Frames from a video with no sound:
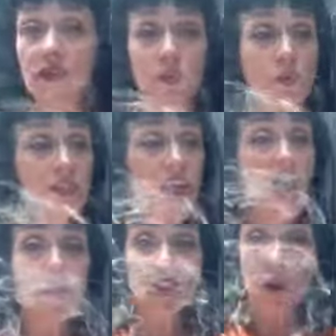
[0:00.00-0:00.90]
because when the
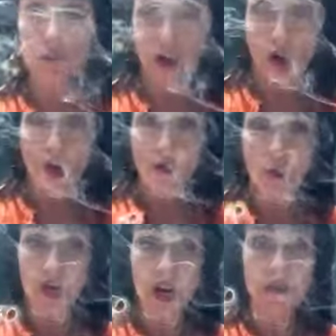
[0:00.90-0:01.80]
timer goes off, you
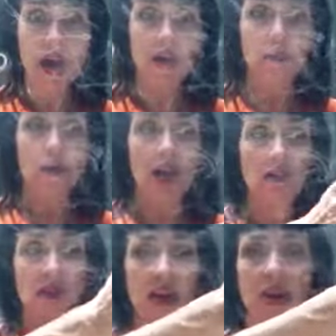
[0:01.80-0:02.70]
want to come back and put
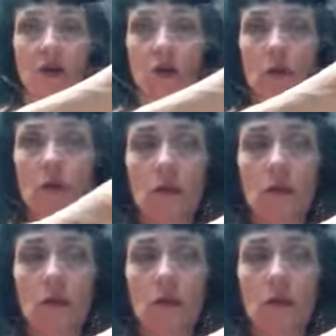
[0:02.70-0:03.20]
out the candle.